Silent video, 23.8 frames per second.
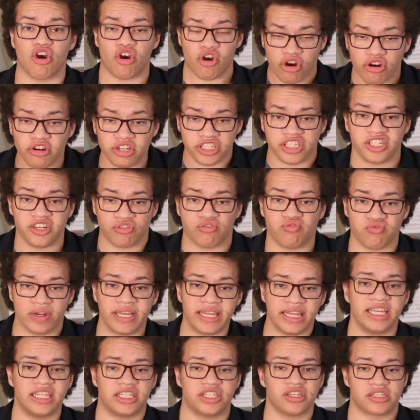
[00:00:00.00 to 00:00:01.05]
urge to
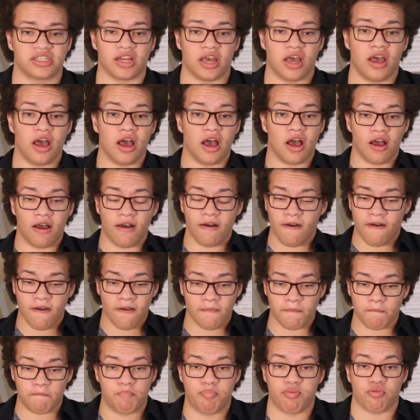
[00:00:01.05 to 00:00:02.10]
really just
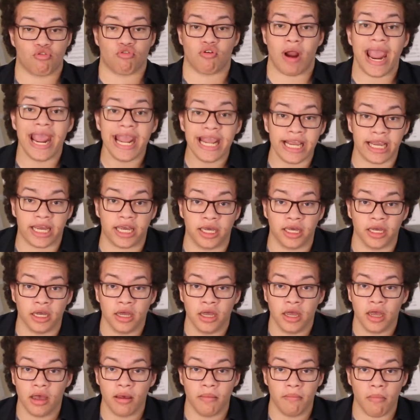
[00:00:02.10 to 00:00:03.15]
break
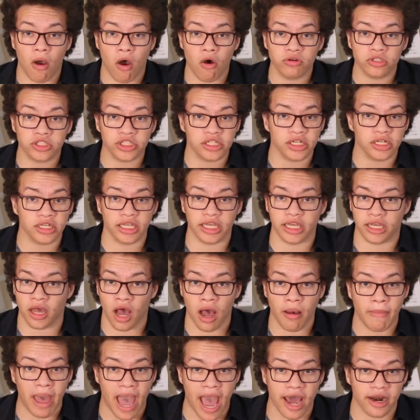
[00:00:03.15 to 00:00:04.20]
emotionally
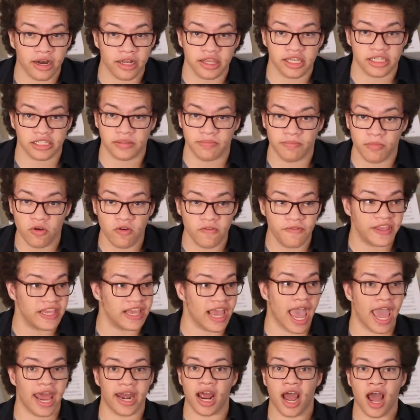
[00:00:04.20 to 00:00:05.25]
come out of this movie.
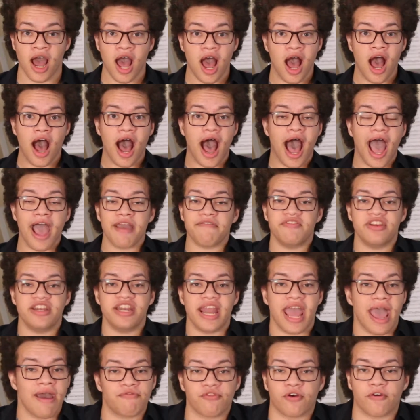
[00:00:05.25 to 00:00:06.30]
And I've
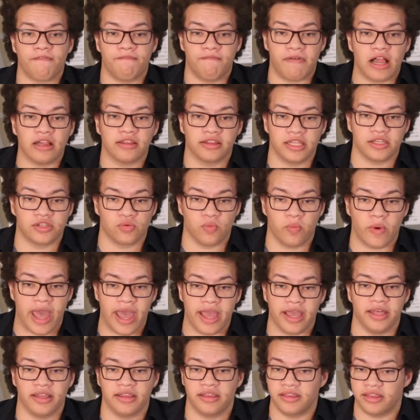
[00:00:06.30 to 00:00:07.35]
never felt this
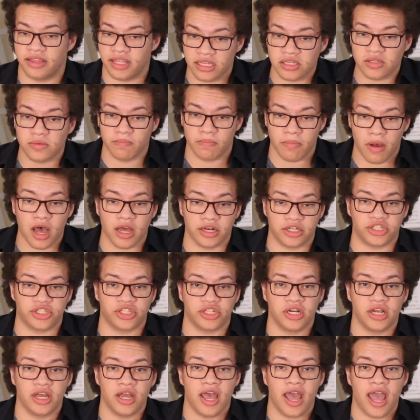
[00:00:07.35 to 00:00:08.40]
way this
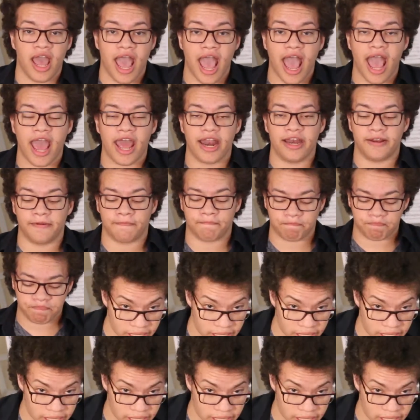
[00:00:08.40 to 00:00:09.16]
much. And